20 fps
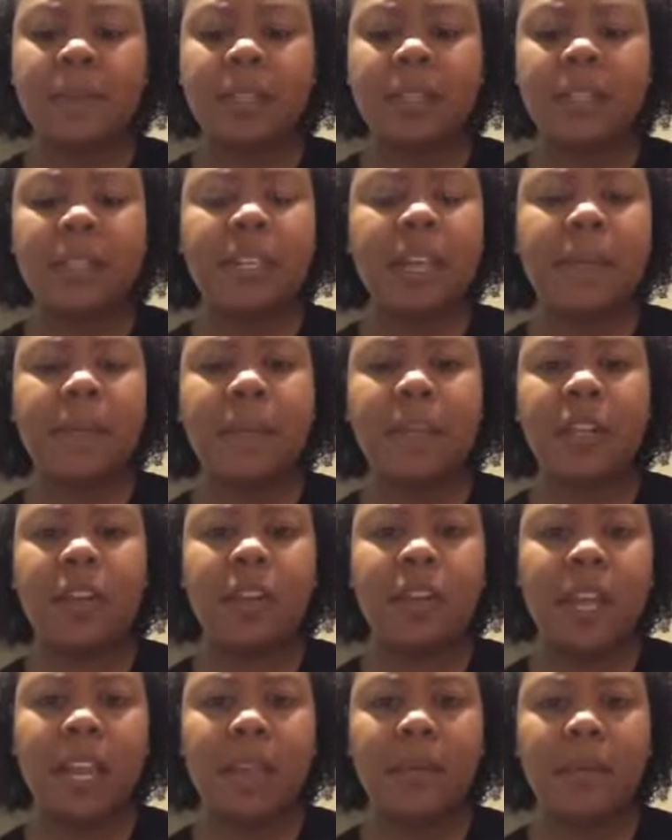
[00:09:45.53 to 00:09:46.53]
stepping their
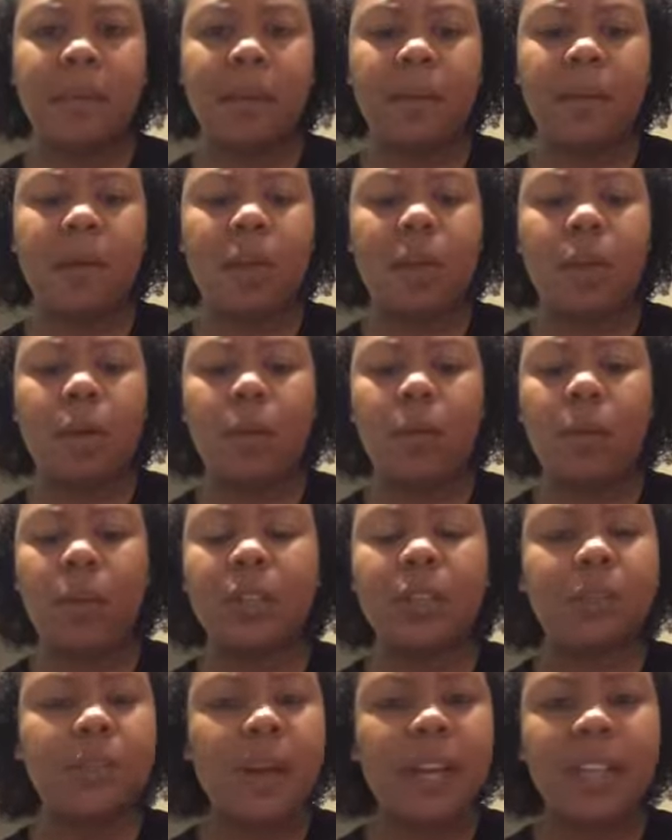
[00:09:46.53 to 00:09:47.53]
game up.
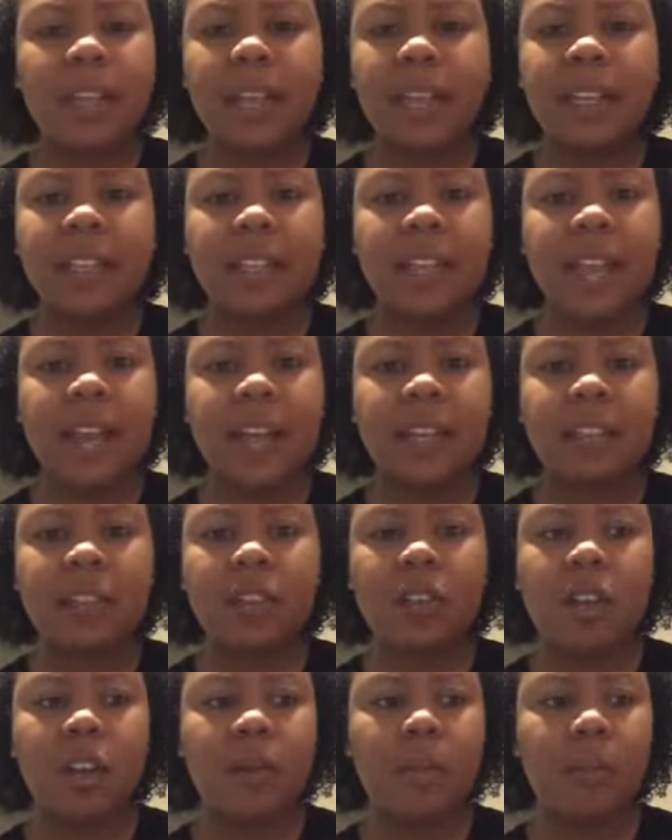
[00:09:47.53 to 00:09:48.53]
What do I like that has a
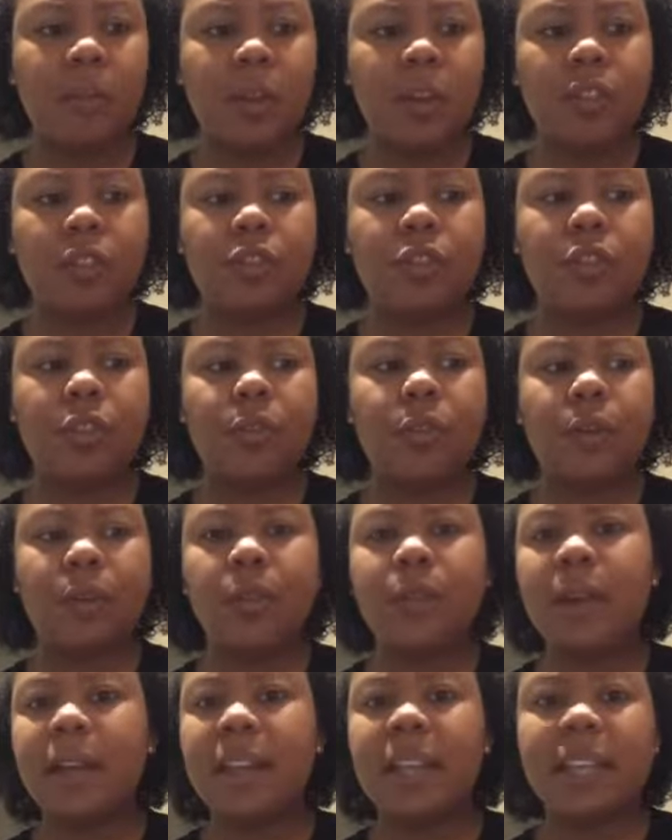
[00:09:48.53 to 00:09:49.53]
lot of moisture? What
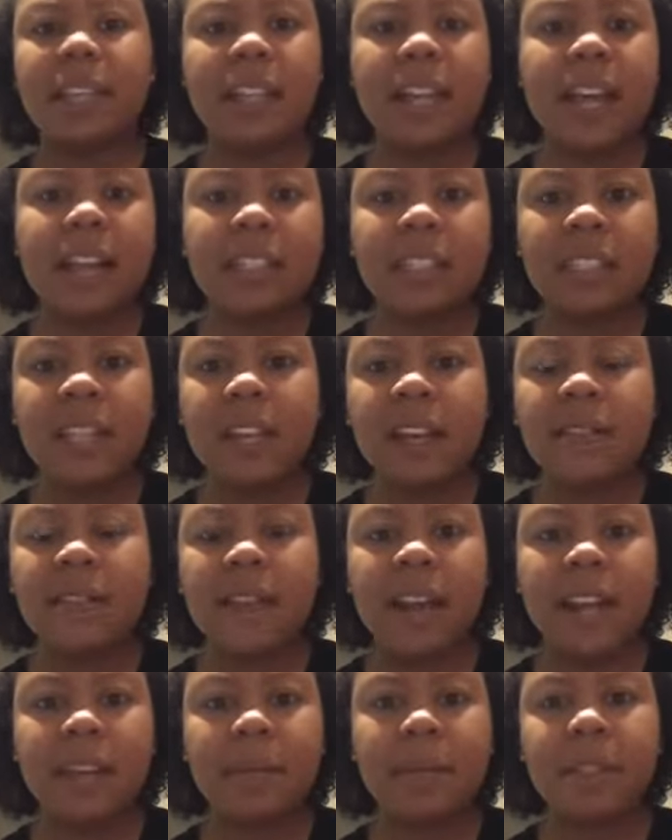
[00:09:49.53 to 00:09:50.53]
do I like that has a lot of
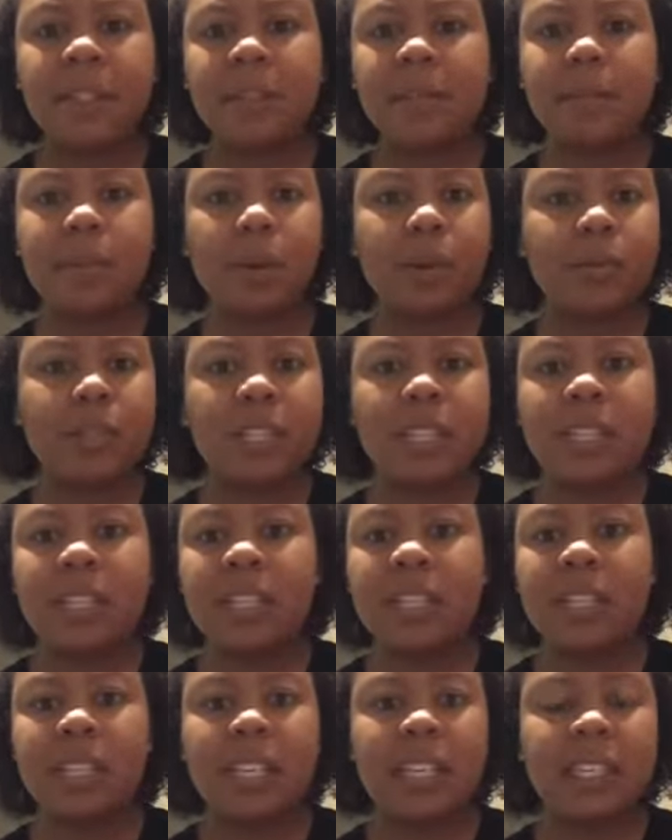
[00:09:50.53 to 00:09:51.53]
vitamins and proteins
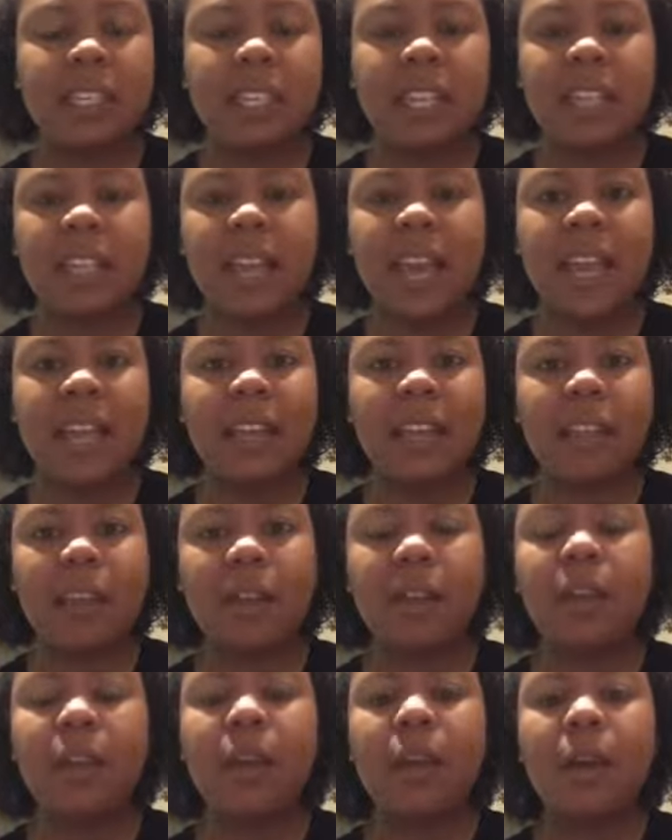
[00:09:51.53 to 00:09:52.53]
and things like that in the
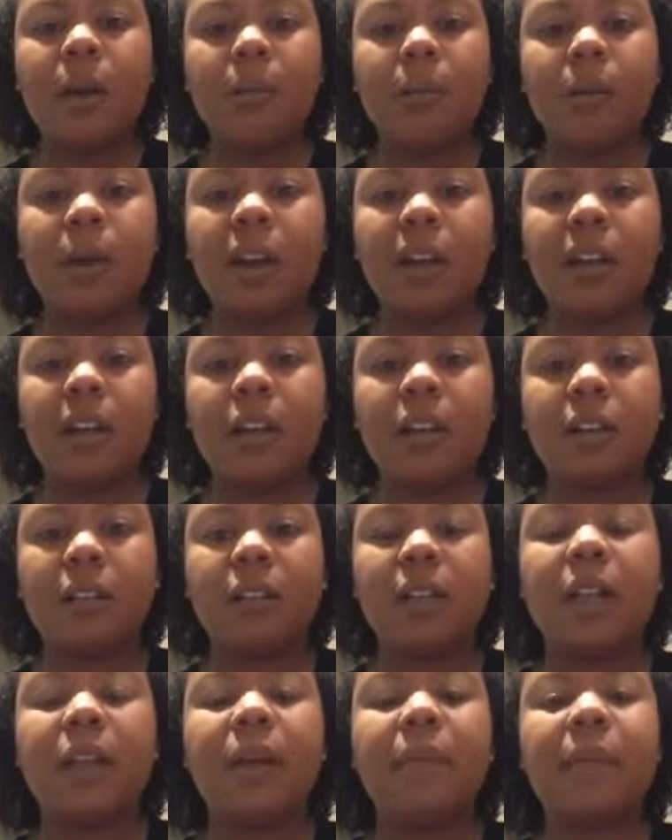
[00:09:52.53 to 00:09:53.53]
products?
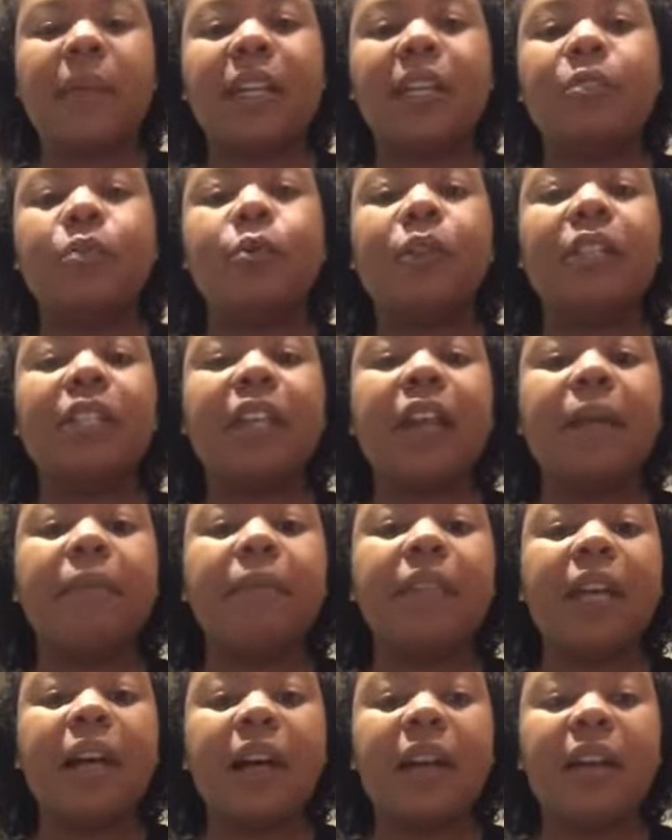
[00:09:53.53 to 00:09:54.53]
Because once I'm
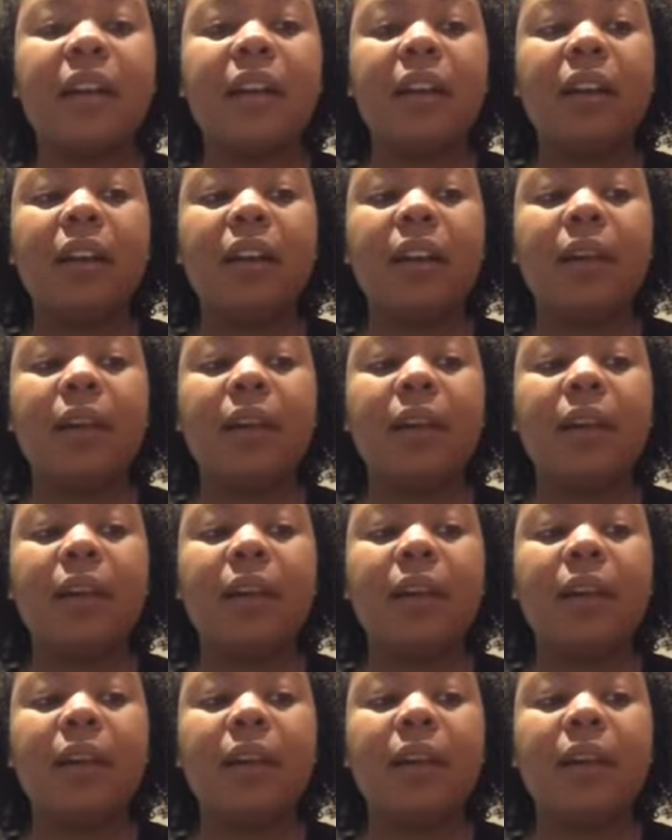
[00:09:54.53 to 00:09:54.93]
done,